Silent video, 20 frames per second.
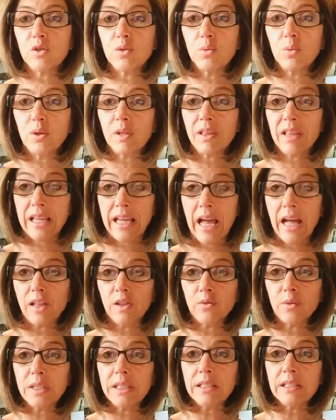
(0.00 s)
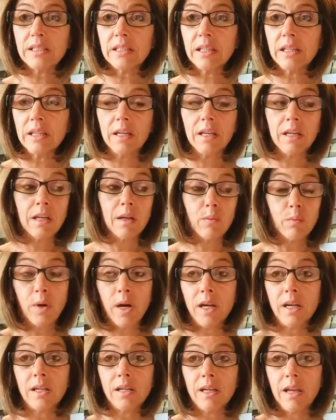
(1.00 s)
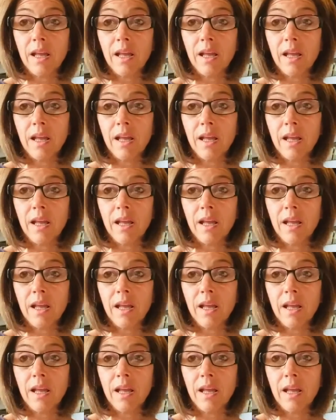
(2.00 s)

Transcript: with the calories, right?